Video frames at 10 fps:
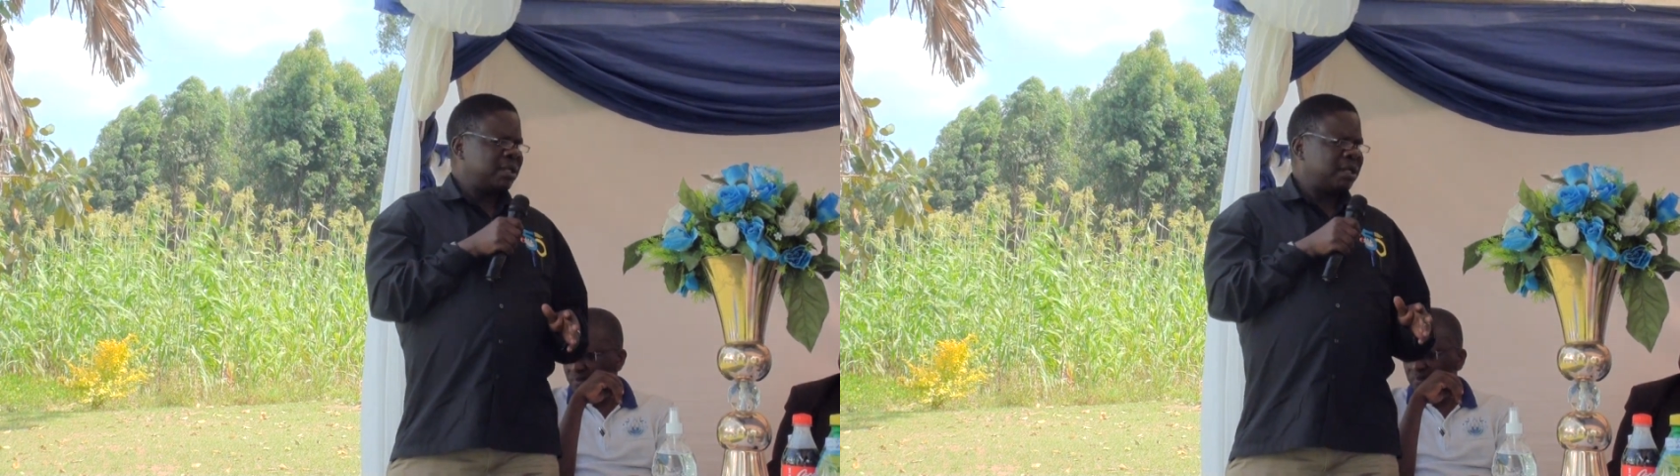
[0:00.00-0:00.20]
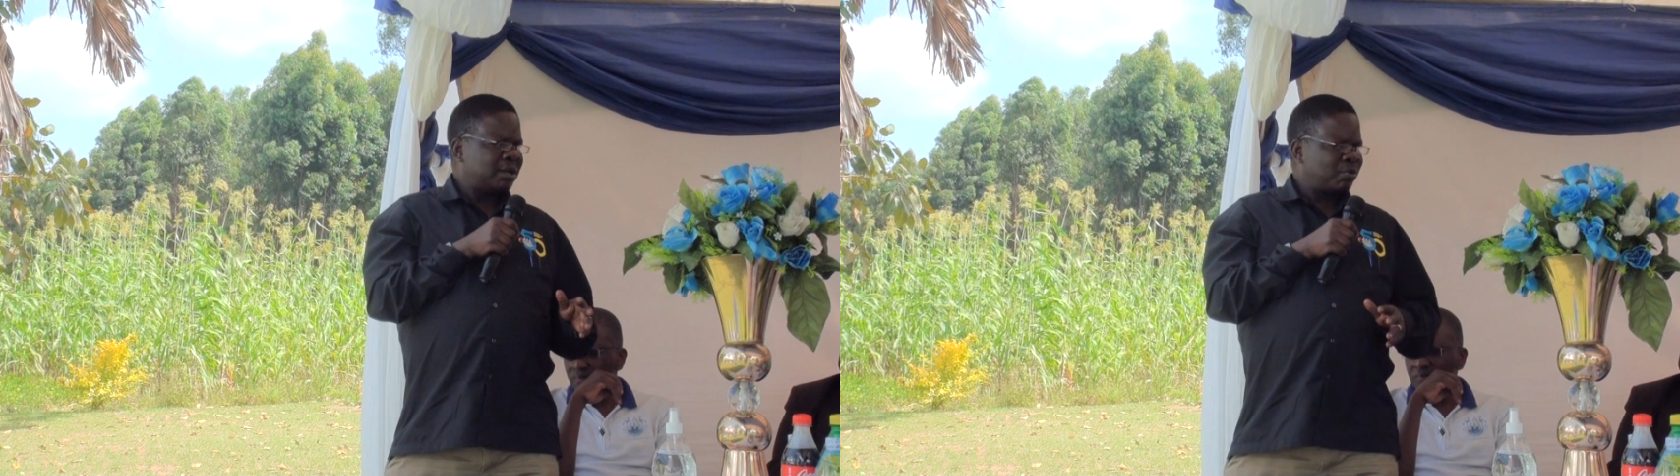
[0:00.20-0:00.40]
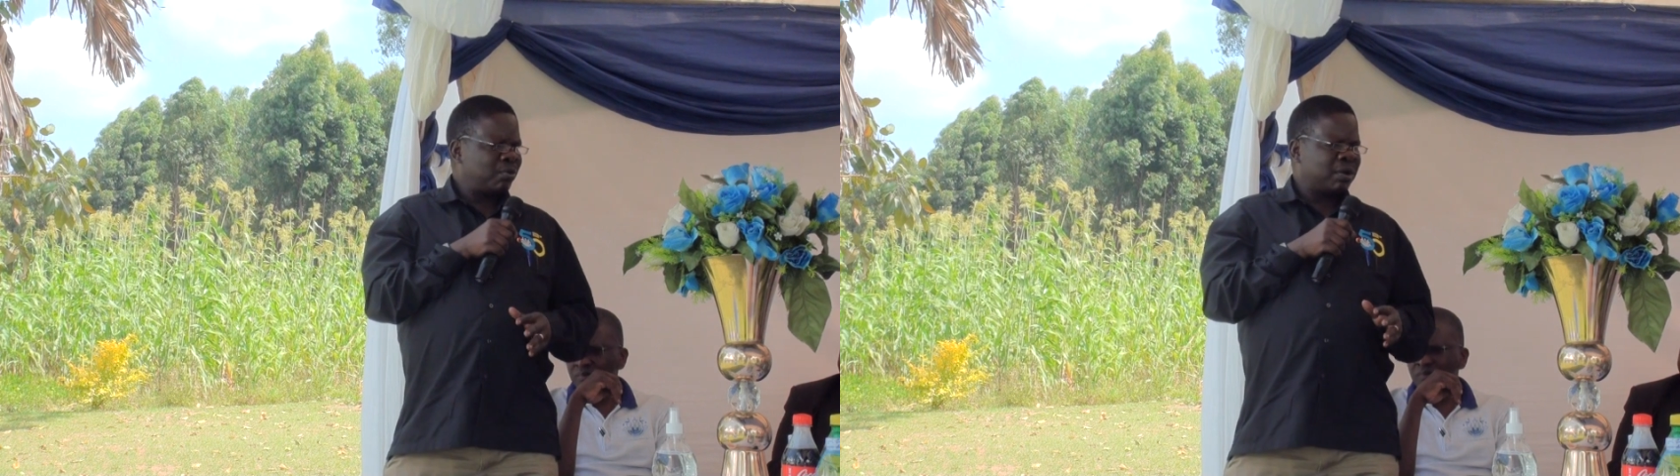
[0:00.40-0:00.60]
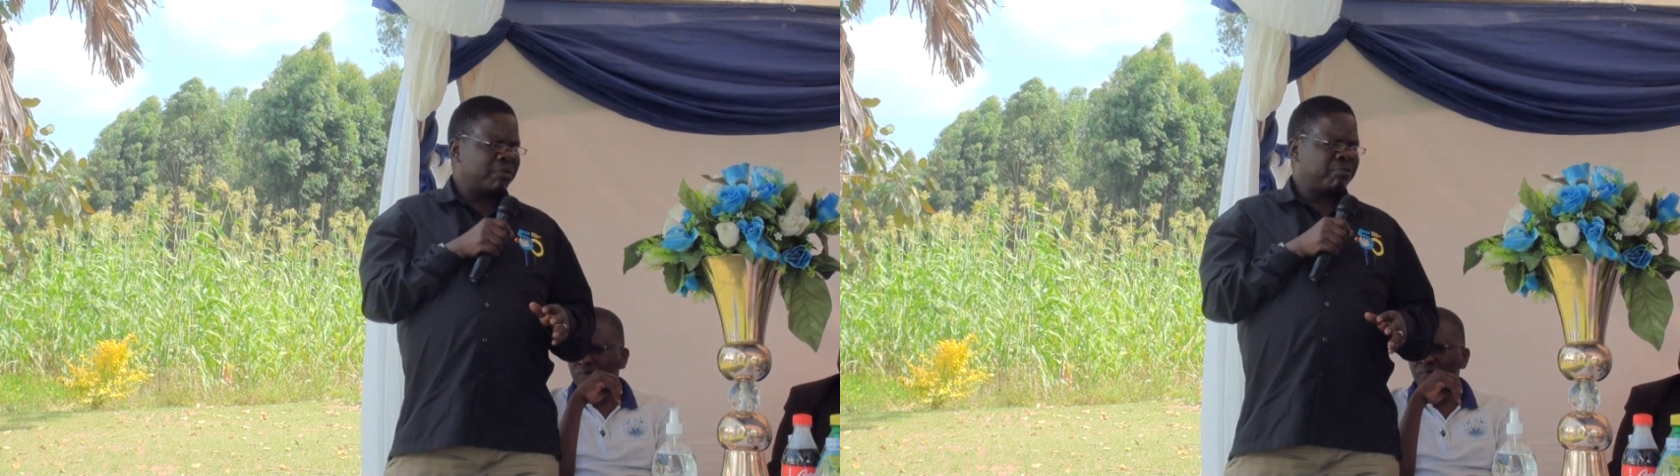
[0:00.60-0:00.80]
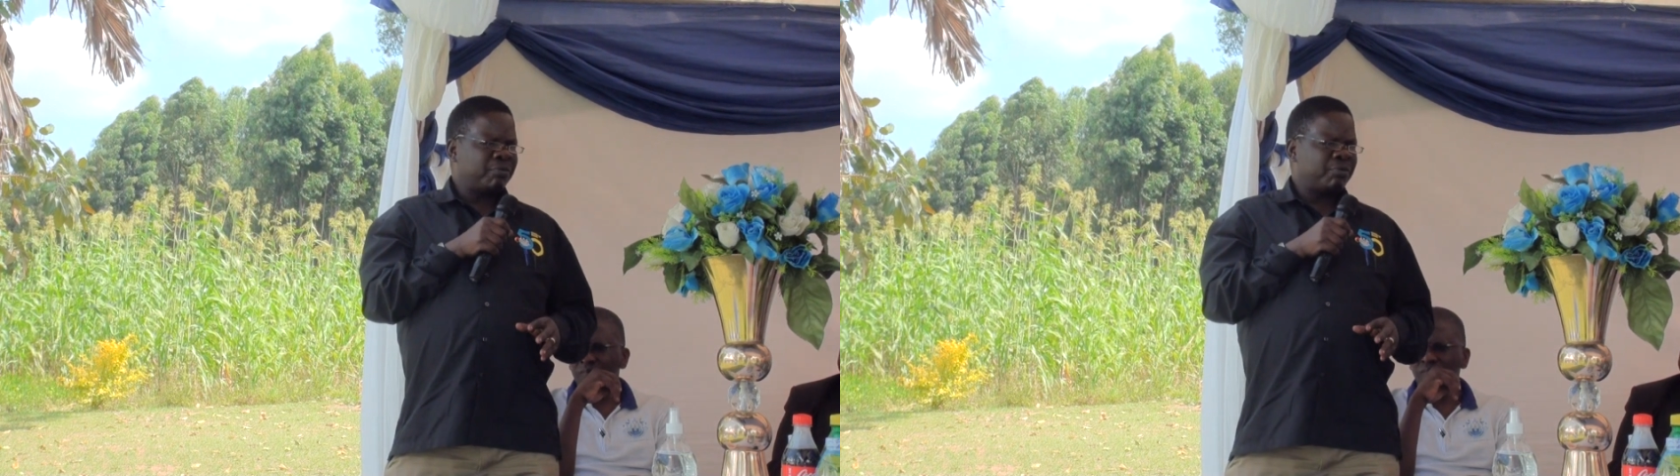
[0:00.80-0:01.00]
in Arua
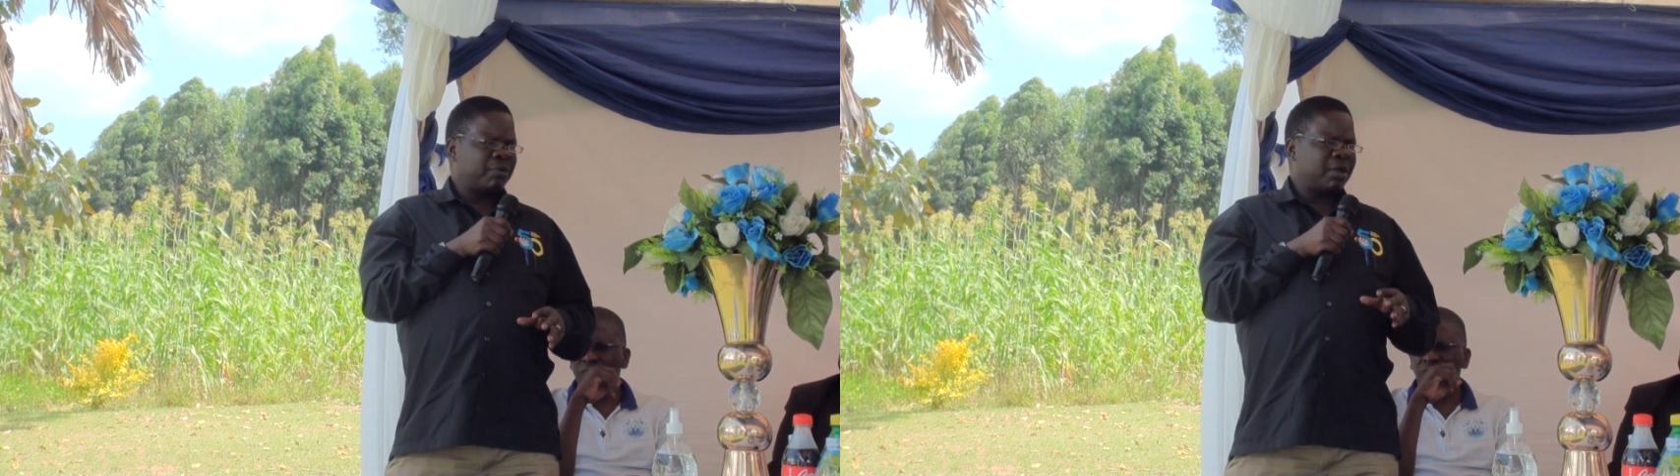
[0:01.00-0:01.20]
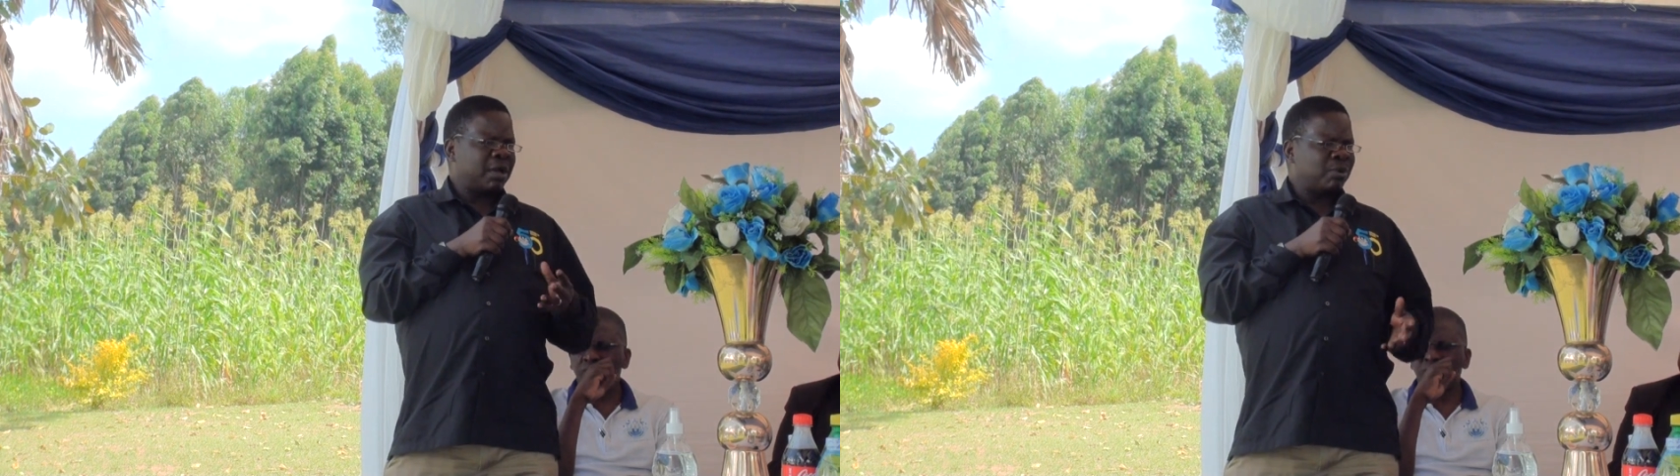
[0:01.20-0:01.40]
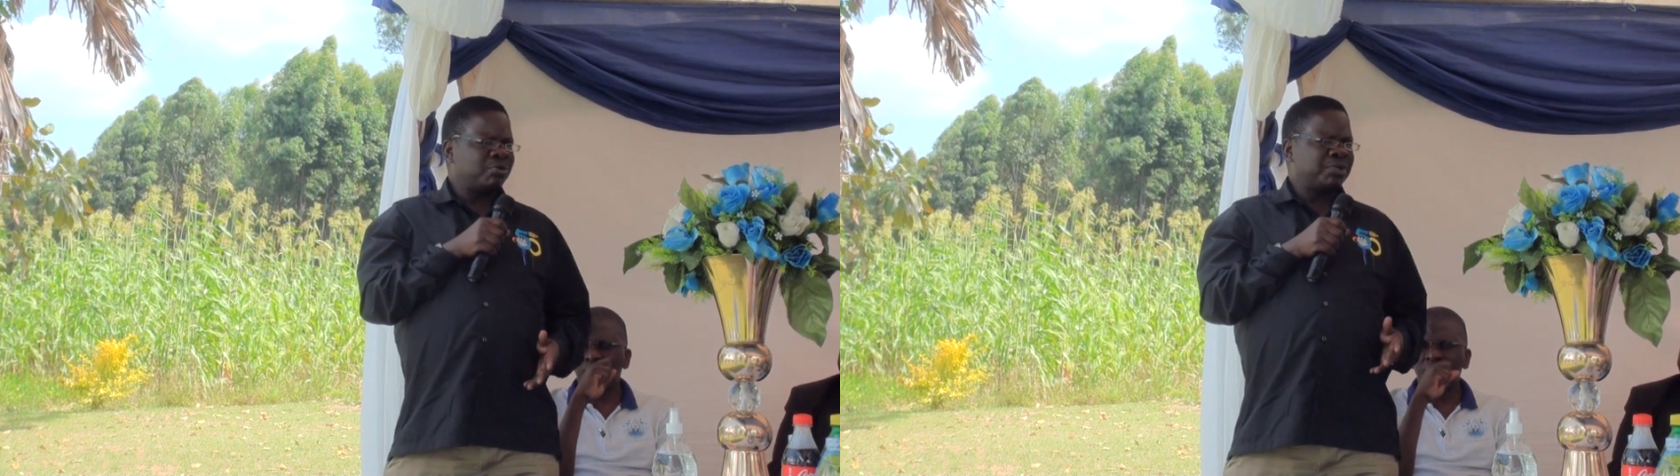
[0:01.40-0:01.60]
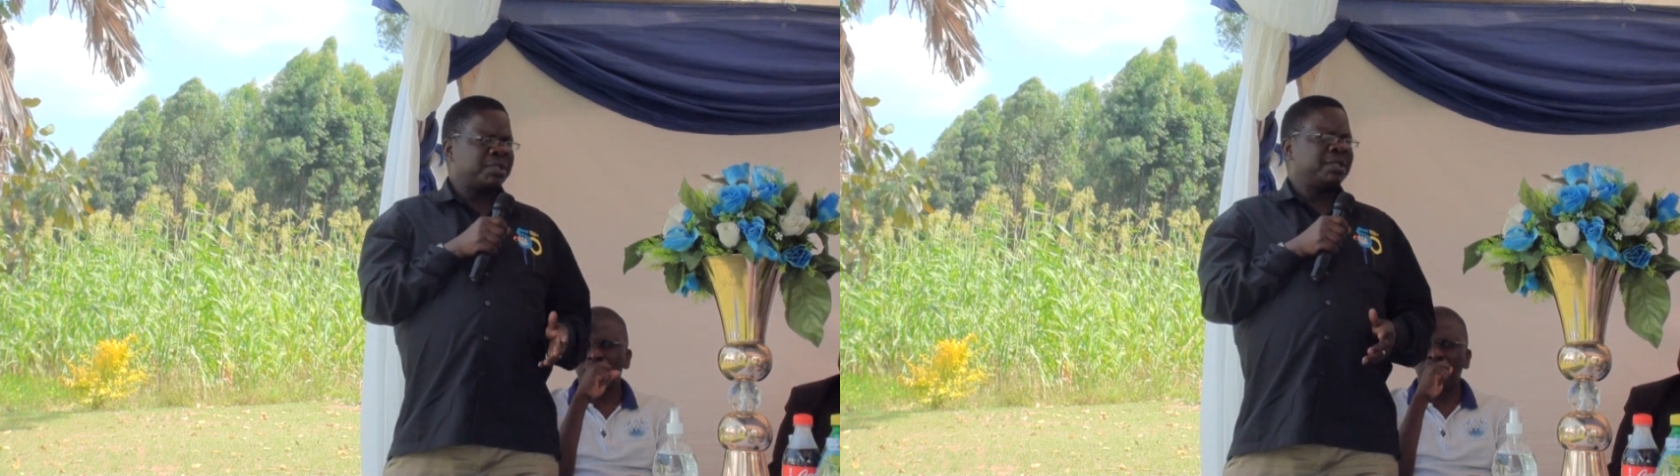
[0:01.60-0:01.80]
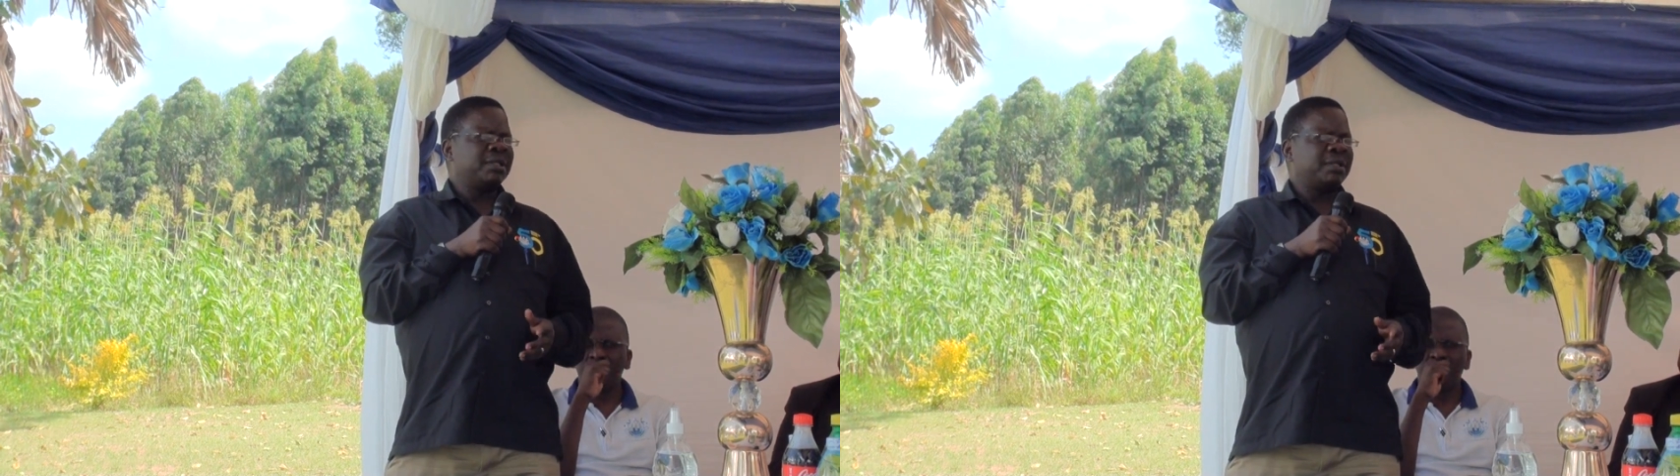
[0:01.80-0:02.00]
for a
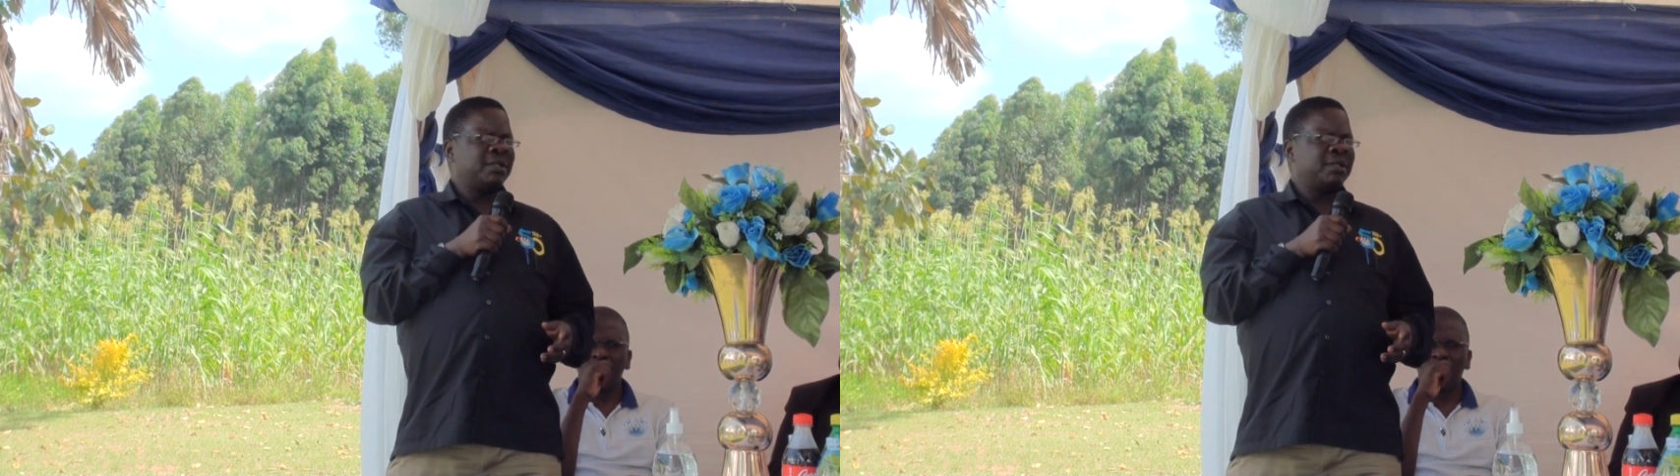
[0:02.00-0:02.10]
housing,